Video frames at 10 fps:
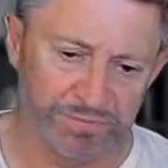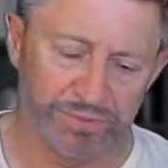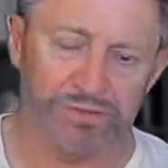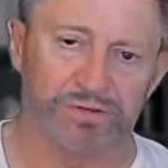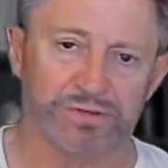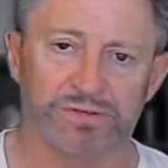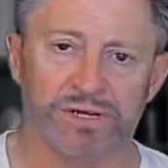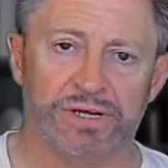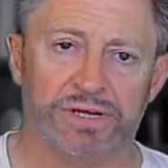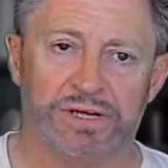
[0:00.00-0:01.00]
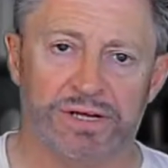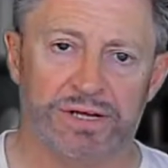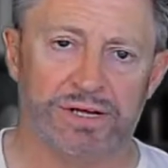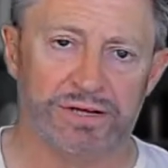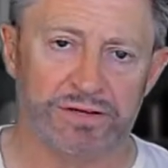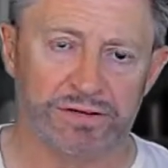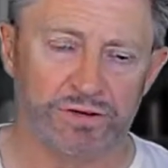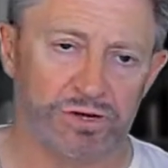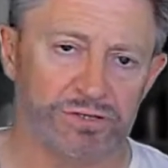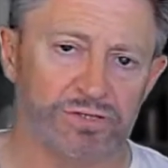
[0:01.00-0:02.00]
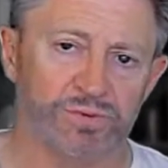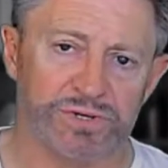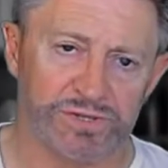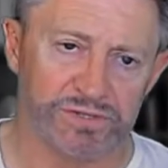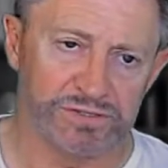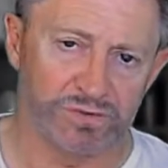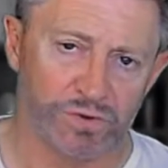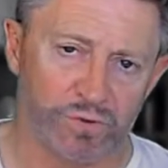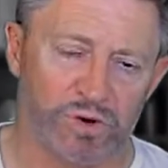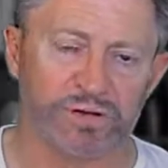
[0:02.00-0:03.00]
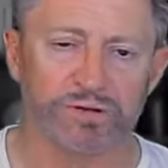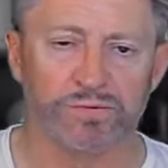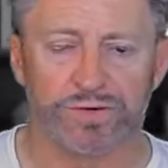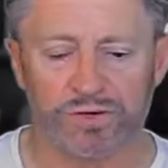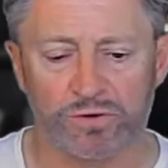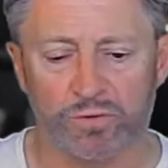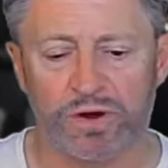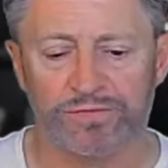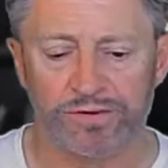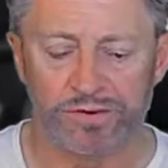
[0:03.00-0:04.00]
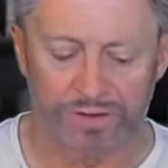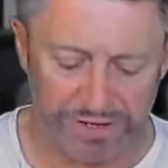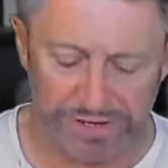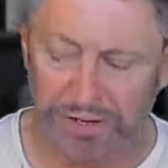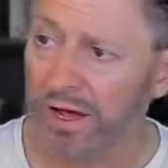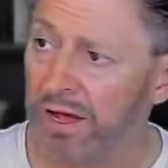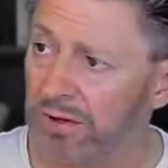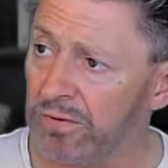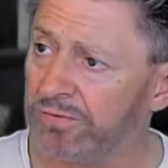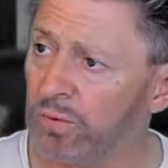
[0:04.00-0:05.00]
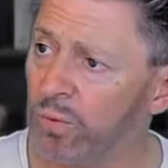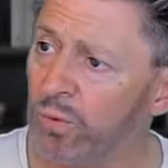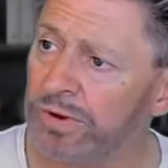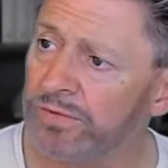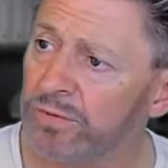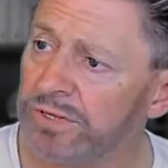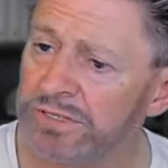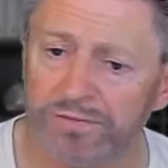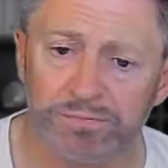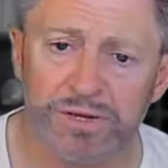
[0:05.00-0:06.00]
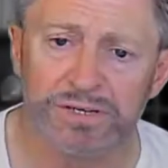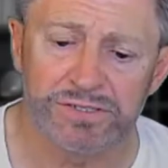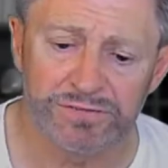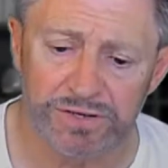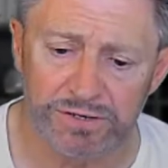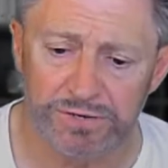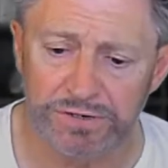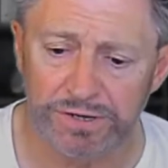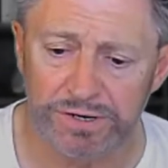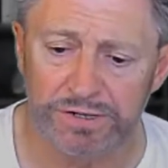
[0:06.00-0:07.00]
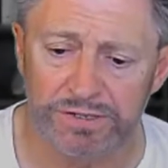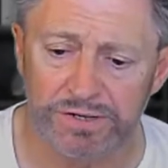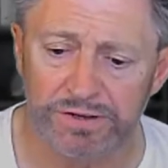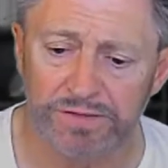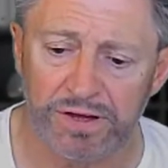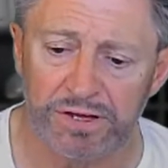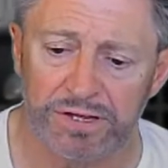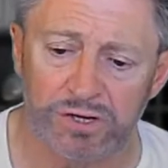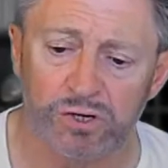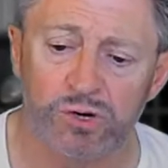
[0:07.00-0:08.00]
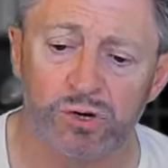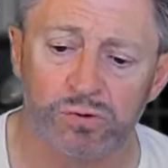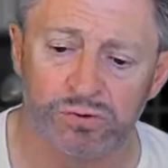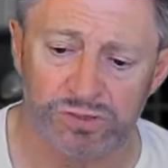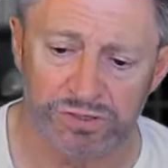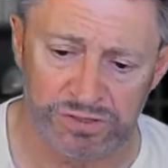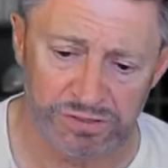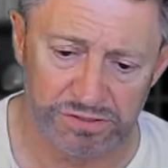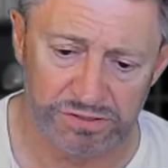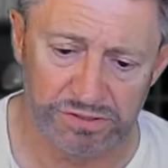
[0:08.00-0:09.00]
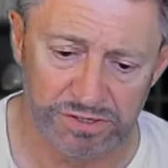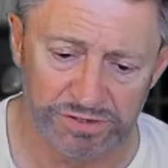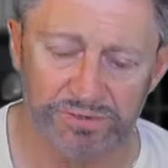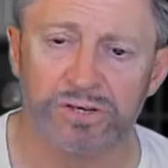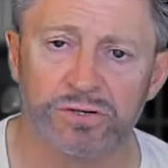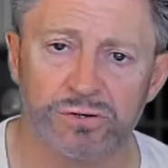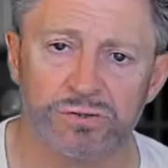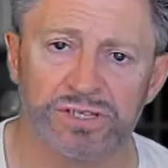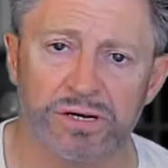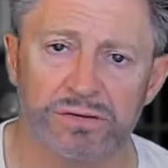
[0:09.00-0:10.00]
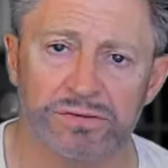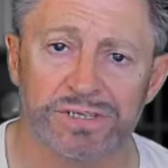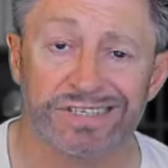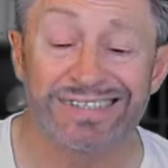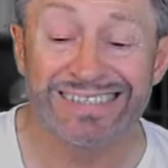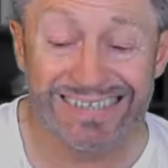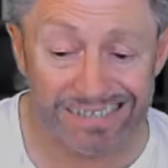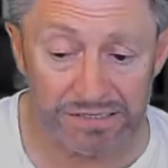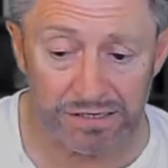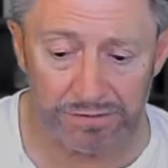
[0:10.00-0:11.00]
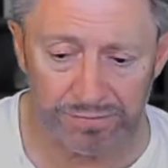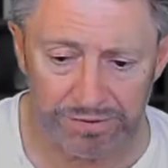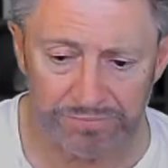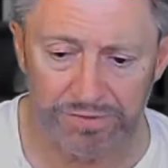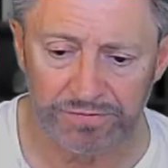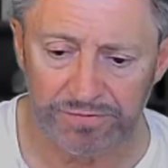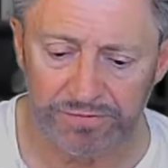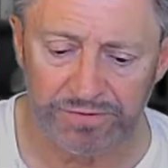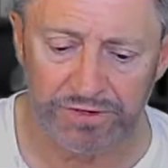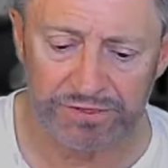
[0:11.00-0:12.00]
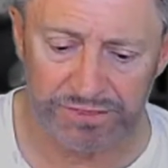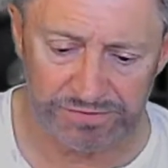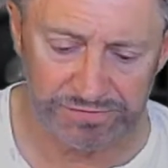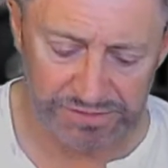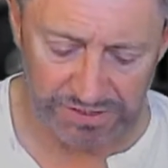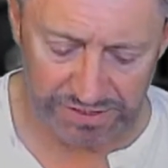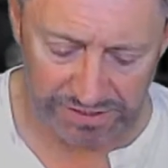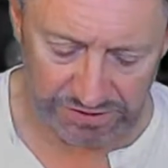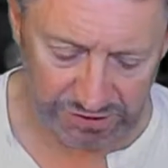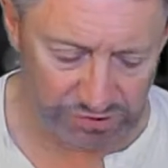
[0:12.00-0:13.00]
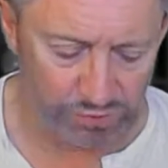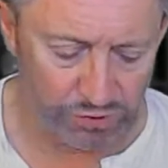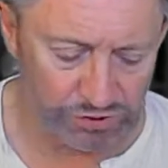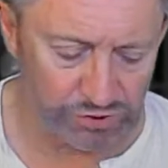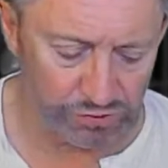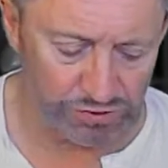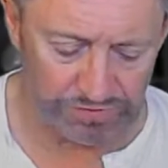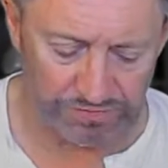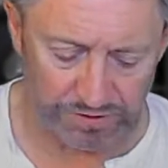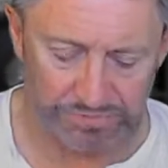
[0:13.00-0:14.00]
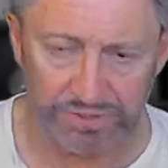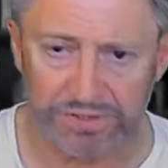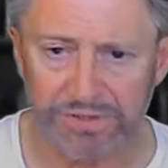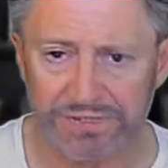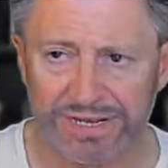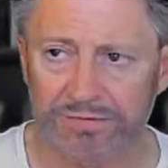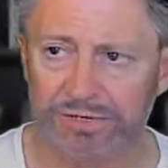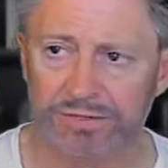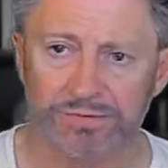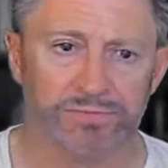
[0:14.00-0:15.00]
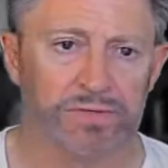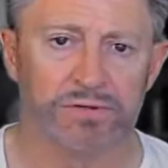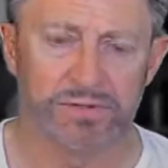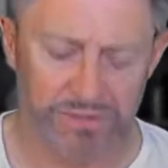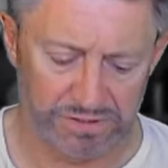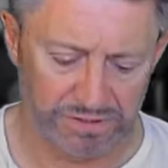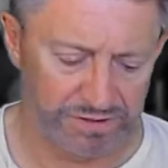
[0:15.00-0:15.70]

button colors when I go on and when I go off and all that. However, one of the ways I've managed to find around that is if I literally close down the desktop version and just work solely from the tablet. Okay,